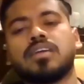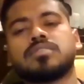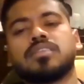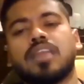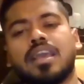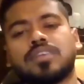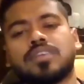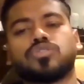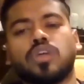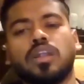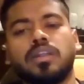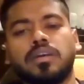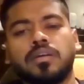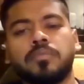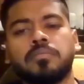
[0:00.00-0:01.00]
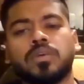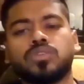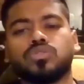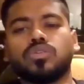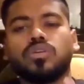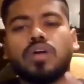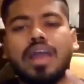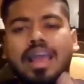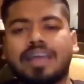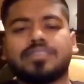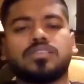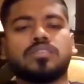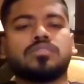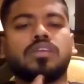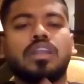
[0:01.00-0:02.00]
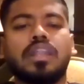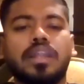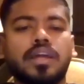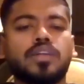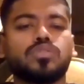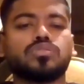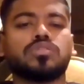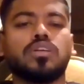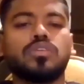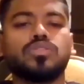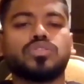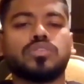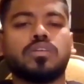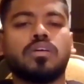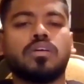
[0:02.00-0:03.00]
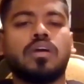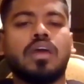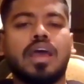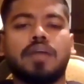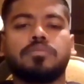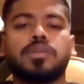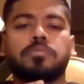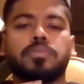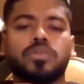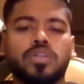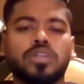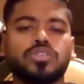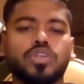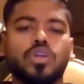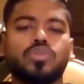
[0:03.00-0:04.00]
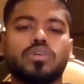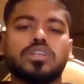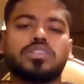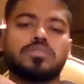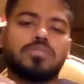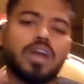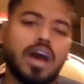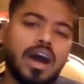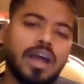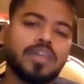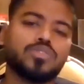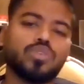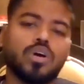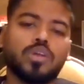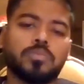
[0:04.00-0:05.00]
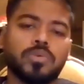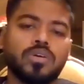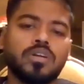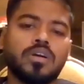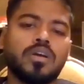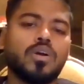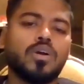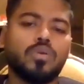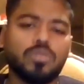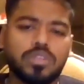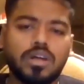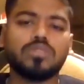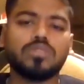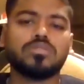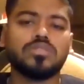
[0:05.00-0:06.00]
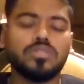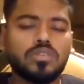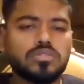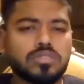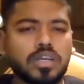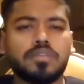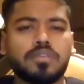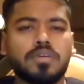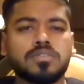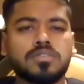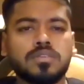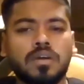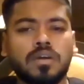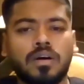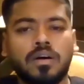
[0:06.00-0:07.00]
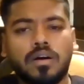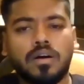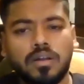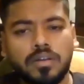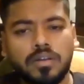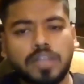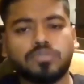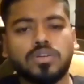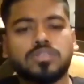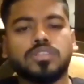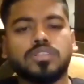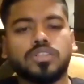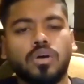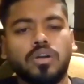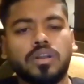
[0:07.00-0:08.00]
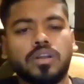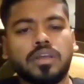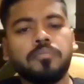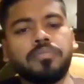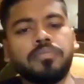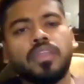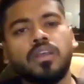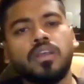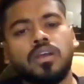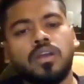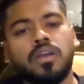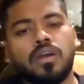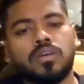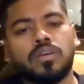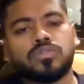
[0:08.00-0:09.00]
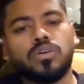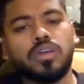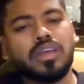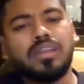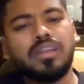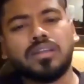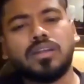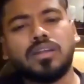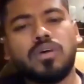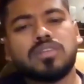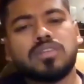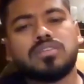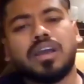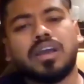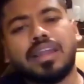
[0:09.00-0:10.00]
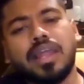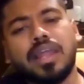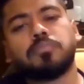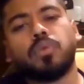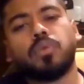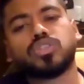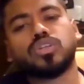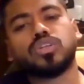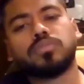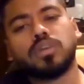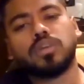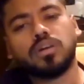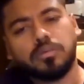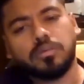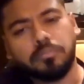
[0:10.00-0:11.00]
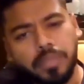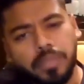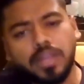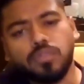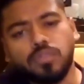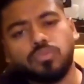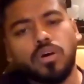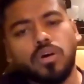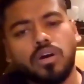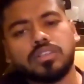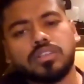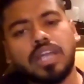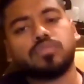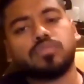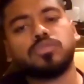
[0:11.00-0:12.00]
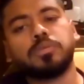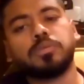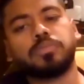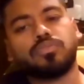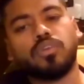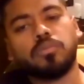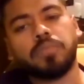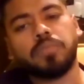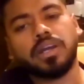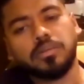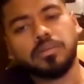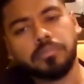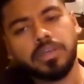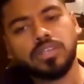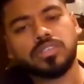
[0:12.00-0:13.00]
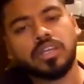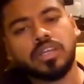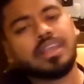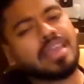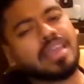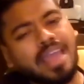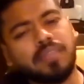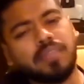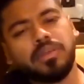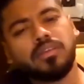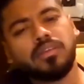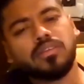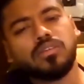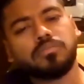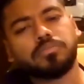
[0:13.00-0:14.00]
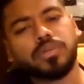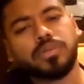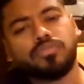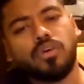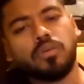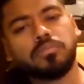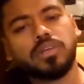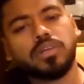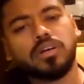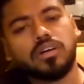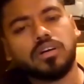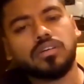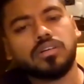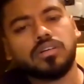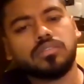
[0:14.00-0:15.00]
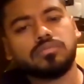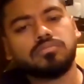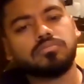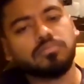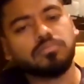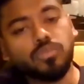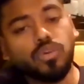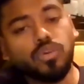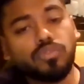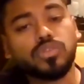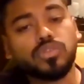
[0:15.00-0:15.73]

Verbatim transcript: as an extra layer. So as such, the layer two solution have the potential to achieve the high throughput without you know sacrificing the uh, network security. So in other words, a great portion of the main work that would be performed by the main chain can be you know performed uh, moved